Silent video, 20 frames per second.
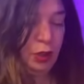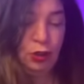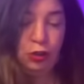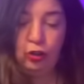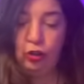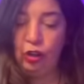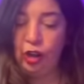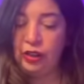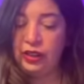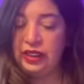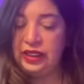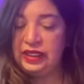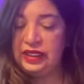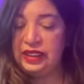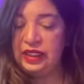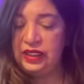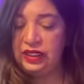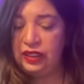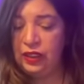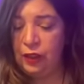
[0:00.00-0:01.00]
You got the
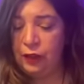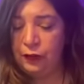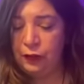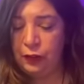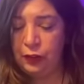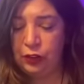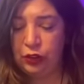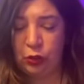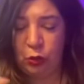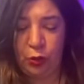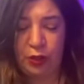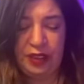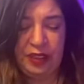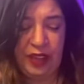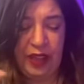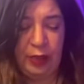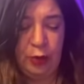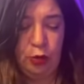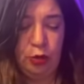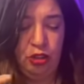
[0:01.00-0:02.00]
Six of Swords
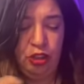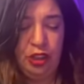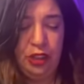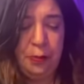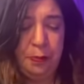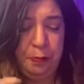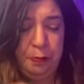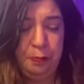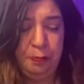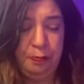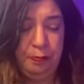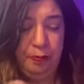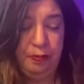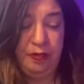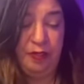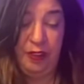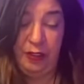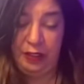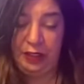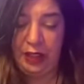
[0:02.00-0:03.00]
energy.
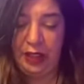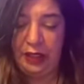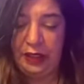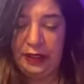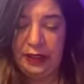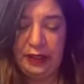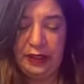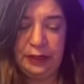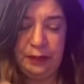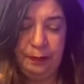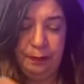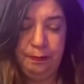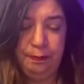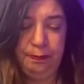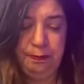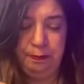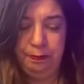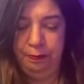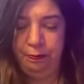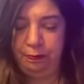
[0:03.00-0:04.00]
Very nice.
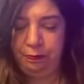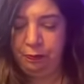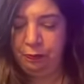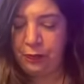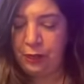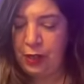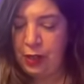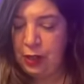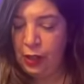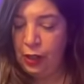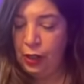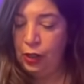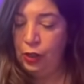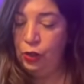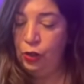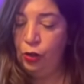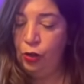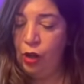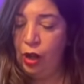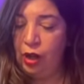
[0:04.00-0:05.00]

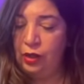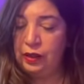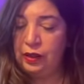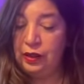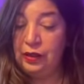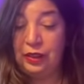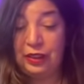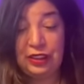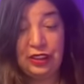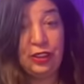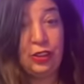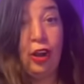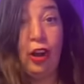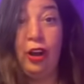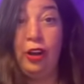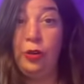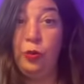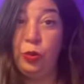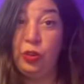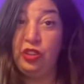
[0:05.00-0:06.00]
You got the
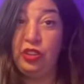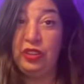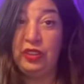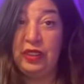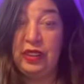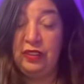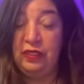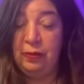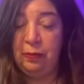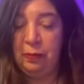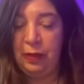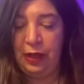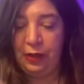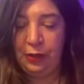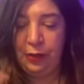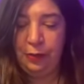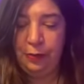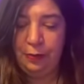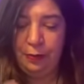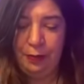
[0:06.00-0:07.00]
Star, which is even
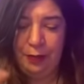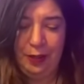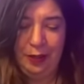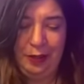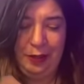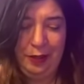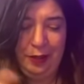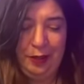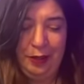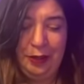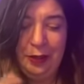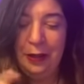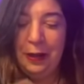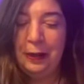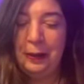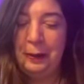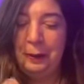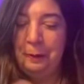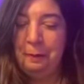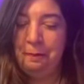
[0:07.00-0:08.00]
better.
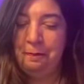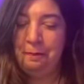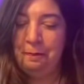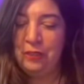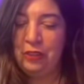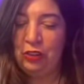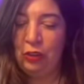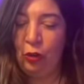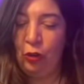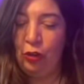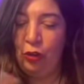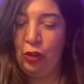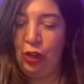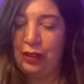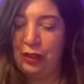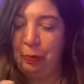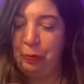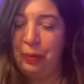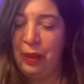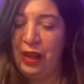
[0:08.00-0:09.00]
So you
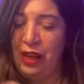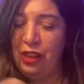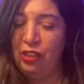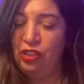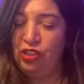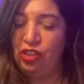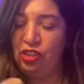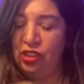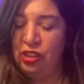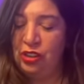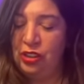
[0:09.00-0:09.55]
got the Page.